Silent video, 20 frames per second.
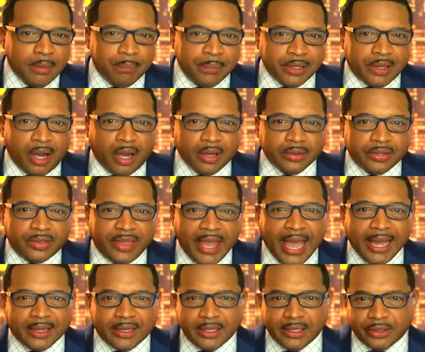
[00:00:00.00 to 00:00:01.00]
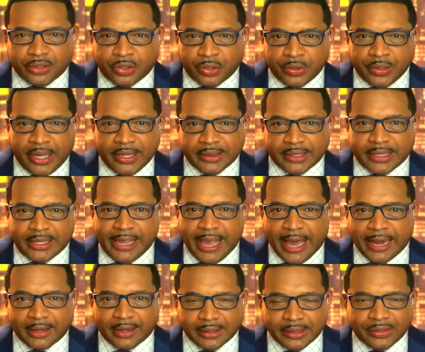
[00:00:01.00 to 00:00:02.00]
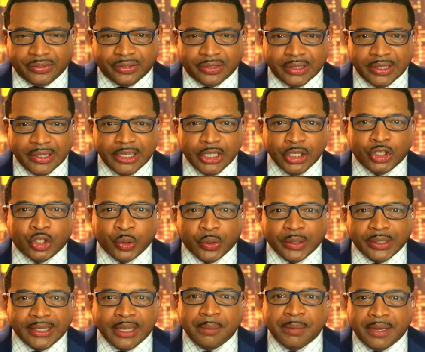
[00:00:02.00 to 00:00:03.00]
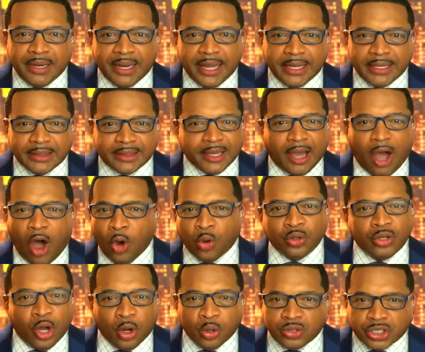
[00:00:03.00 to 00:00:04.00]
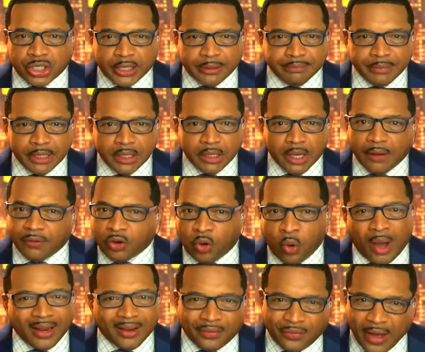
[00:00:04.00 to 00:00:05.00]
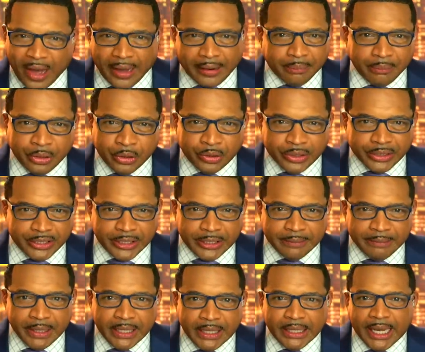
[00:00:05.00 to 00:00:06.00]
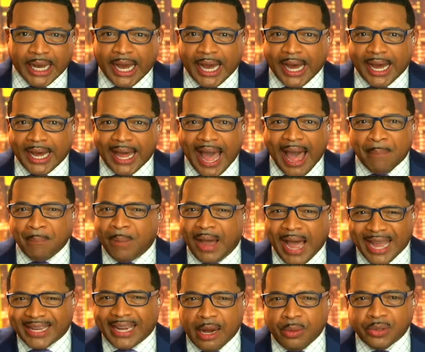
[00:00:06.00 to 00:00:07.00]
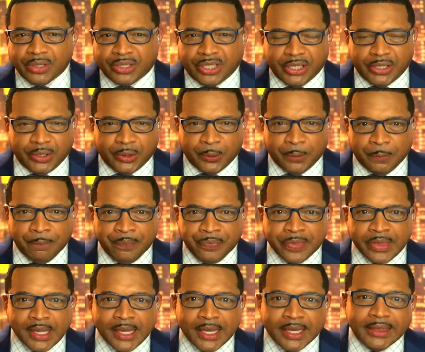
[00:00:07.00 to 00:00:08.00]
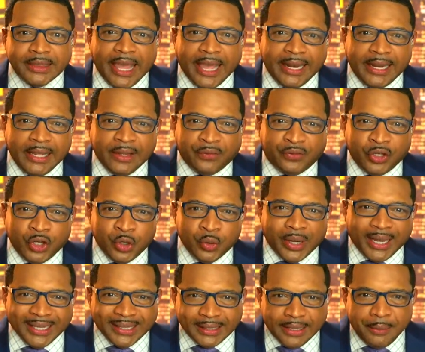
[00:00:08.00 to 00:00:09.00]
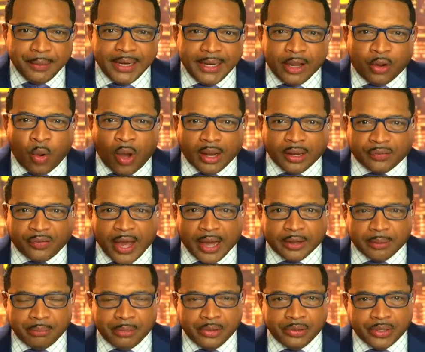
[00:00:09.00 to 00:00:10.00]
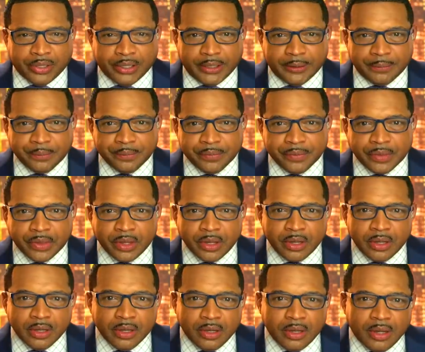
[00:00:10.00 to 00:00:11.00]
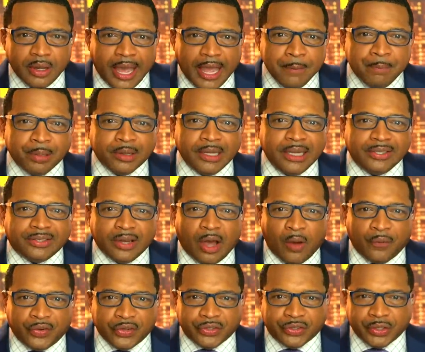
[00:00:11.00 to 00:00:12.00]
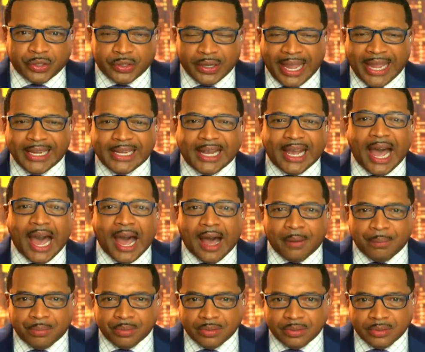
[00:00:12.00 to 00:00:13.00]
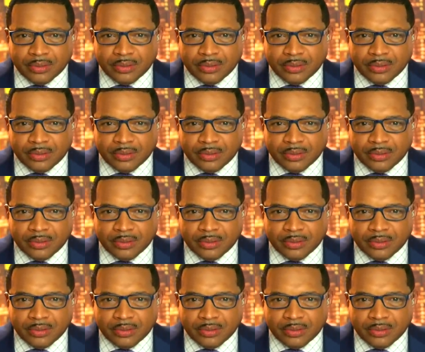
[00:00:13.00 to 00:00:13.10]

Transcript: because that could create the catalyst to eliminate the whole notion of qualified immunity. I guarantee you that if you eliminate qualified immunity, a police officer, a cop